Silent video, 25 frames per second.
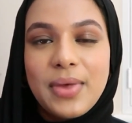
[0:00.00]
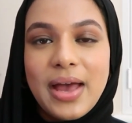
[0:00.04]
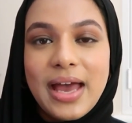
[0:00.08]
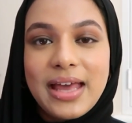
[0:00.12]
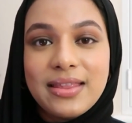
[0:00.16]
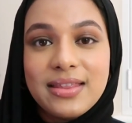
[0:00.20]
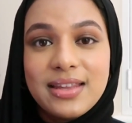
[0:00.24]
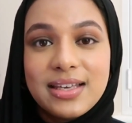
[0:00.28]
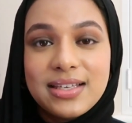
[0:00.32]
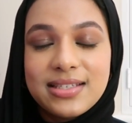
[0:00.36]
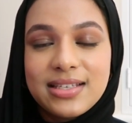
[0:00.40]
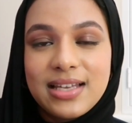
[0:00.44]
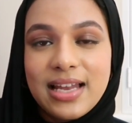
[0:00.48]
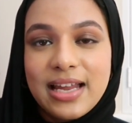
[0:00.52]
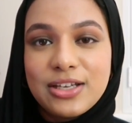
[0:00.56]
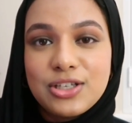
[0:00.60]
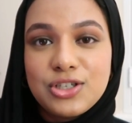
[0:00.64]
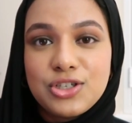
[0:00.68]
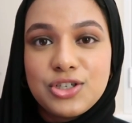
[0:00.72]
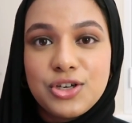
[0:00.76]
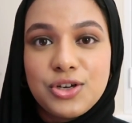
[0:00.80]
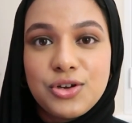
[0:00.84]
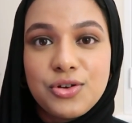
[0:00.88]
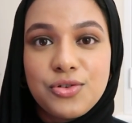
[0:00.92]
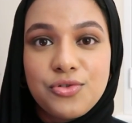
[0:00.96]
And this
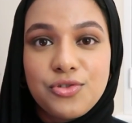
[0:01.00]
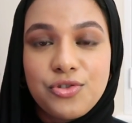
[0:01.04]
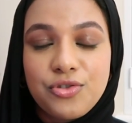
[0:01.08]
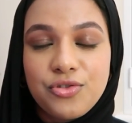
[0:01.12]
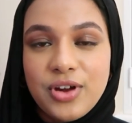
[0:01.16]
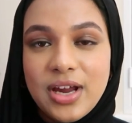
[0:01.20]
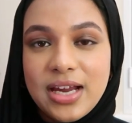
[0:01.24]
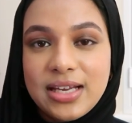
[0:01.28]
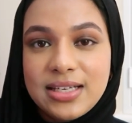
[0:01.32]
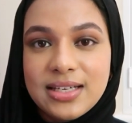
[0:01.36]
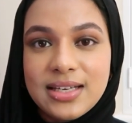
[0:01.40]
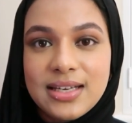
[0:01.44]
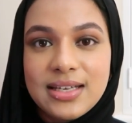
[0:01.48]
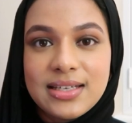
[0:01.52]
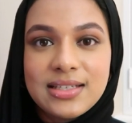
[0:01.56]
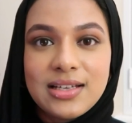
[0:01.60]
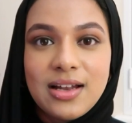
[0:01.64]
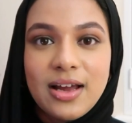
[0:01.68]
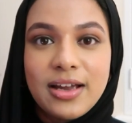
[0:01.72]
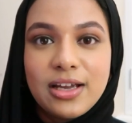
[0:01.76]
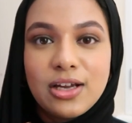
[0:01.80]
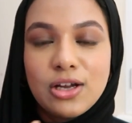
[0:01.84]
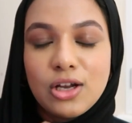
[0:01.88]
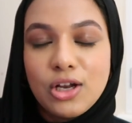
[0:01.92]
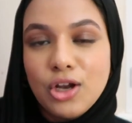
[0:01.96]
led to creators
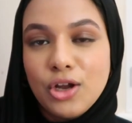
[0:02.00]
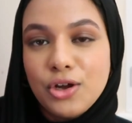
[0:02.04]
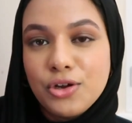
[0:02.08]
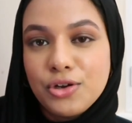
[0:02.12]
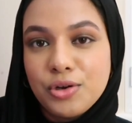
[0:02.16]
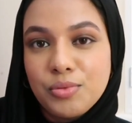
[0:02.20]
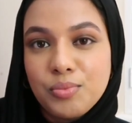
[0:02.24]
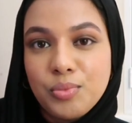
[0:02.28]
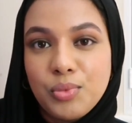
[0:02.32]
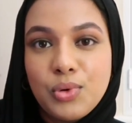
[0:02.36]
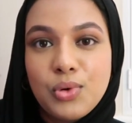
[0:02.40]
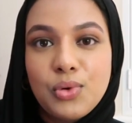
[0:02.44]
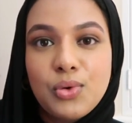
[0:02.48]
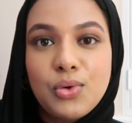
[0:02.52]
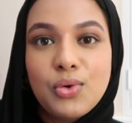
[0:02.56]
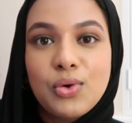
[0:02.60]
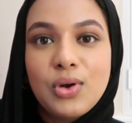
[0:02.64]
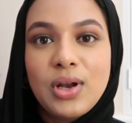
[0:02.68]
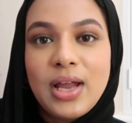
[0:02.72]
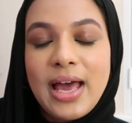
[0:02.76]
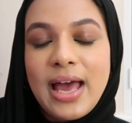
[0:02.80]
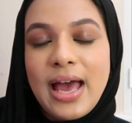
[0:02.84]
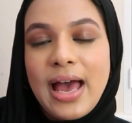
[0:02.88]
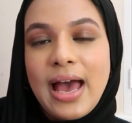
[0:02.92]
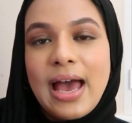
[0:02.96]
like Logan
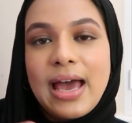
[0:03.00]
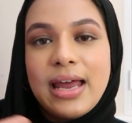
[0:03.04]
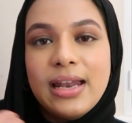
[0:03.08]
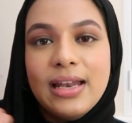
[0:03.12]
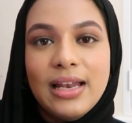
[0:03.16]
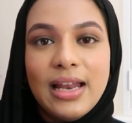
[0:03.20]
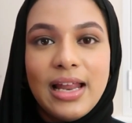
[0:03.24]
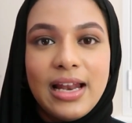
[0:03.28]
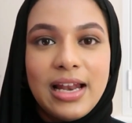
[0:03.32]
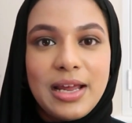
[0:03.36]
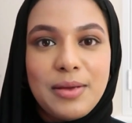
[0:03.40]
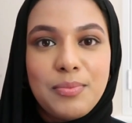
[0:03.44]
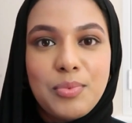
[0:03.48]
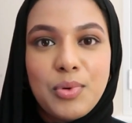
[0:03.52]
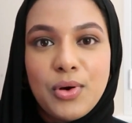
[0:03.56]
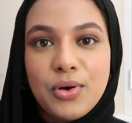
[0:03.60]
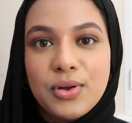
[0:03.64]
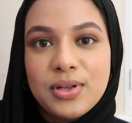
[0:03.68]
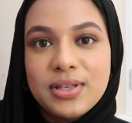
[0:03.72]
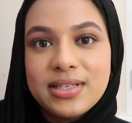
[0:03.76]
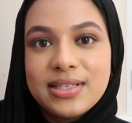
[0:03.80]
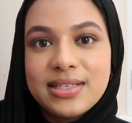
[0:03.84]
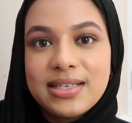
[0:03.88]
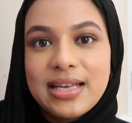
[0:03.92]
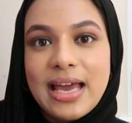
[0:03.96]
Paul and Lele
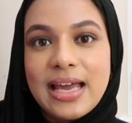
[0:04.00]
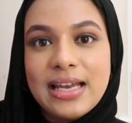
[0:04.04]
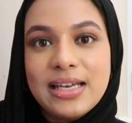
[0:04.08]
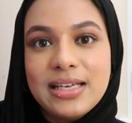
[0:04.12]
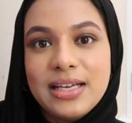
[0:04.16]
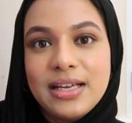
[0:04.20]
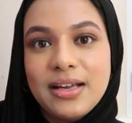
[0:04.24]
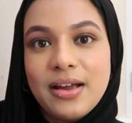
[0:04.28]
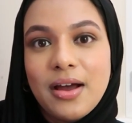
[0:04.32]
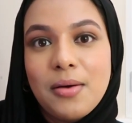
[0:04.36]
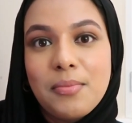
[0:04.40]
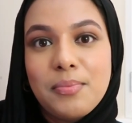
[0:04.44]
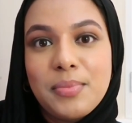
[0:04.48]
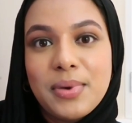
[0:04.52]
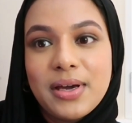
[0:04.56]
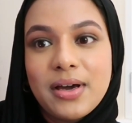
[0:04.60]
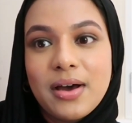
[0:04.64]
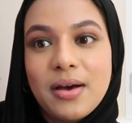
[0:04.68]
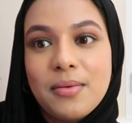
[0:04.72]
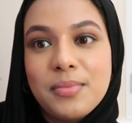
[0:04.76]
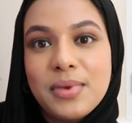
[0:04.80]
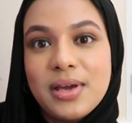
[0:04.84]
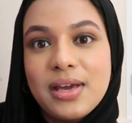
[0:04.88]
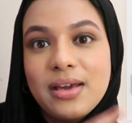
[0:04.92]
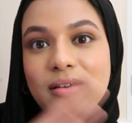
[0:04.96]
Pons ending up
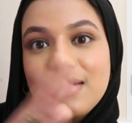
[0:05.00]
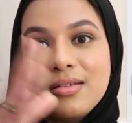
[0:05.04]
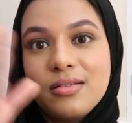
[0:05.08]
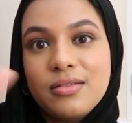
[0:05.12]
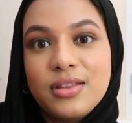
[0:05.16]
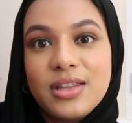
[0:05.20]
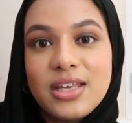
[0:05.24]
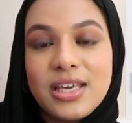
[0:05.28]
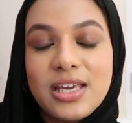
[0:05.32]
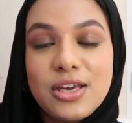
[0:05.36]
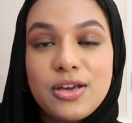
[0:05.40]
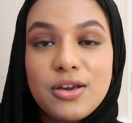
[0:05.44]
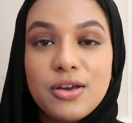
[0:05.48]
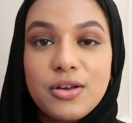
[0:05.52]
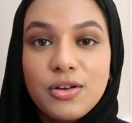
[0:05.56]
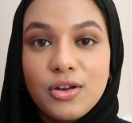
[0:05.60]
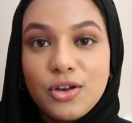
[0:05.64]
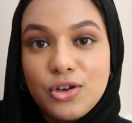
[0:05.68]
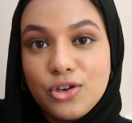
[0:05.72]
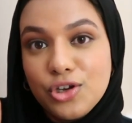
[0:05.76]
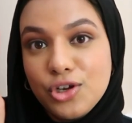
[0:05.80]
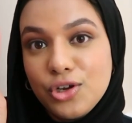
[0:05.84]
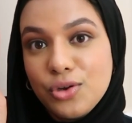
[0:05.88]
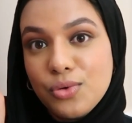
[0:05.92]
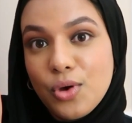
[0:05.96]
becoming the
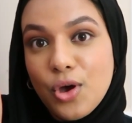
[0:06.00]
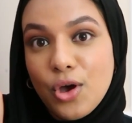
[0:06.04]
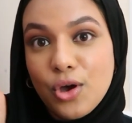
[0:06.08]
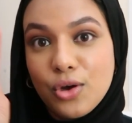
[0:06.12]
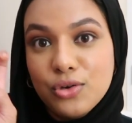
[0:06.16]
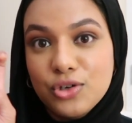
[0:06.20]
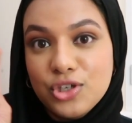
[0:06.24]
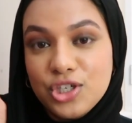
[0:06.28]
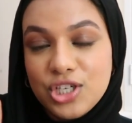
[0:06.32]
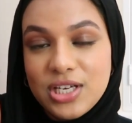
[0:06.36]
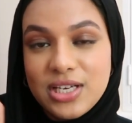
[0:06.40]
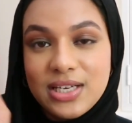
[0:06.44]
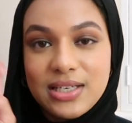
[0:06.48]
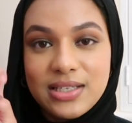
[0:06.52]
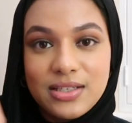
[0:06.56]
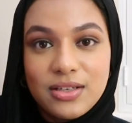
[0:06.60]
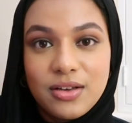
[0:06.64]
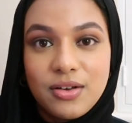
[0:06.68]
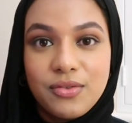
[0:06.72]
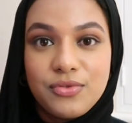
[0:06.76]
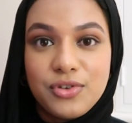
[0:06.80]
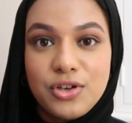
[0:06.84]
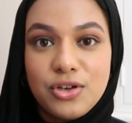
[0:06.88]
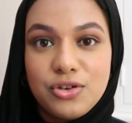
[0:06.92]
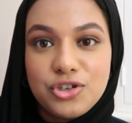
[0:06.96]
new OGs
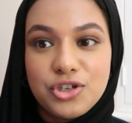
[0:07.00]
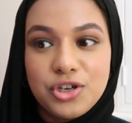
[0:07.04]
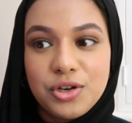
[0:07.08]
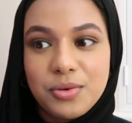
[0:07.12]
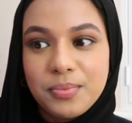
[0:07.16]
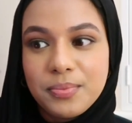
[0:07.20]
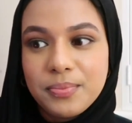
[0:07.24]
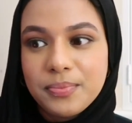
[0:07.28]
of YouTube.